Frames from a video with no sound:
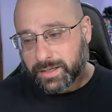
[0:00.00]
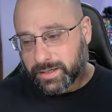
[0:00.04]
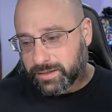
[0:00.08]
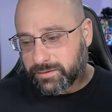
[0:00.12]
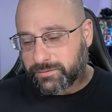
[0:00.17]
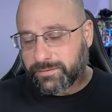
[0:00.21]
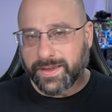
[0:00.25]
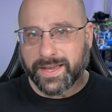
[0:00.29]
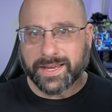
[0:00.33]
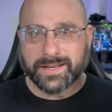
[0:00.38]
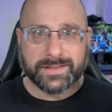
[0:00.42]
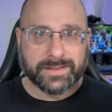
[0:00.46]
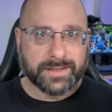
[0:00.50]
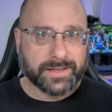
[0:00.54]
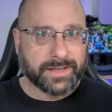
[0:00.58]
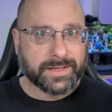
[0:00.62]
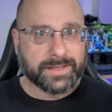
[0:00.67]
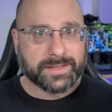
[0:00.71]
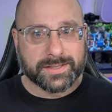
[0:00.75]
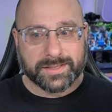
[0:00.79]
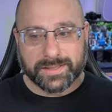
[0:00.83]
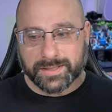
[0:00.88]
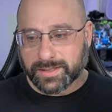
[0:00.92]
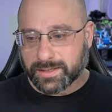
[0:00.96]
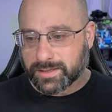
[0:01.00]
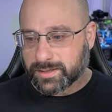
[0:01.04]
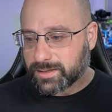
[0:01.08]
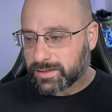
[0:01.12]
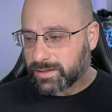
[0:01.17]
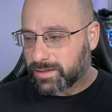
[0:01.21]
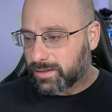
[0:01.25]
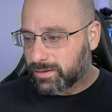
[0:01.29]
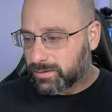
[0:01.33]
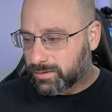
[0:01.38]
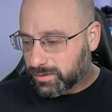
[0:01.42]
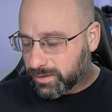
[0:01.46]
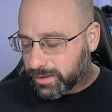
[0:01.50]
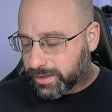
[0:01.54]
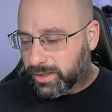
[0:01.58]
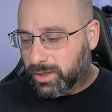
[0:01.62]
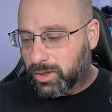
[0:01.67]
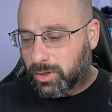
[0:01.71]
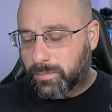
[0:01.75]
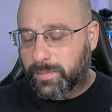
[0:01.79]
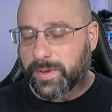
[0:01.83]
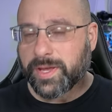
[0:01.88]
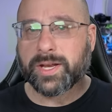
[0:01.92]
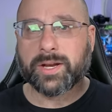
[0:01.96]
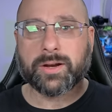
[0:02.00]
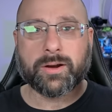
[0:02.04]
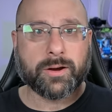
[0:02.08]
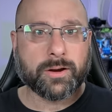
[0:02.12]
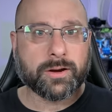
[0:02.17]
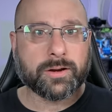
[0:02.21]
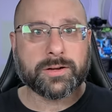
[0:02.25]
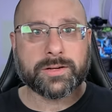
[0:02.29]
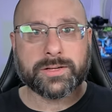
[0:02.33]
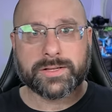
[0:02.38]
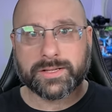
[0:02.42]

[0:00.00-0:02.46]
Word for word: In fact, it's a little bit hard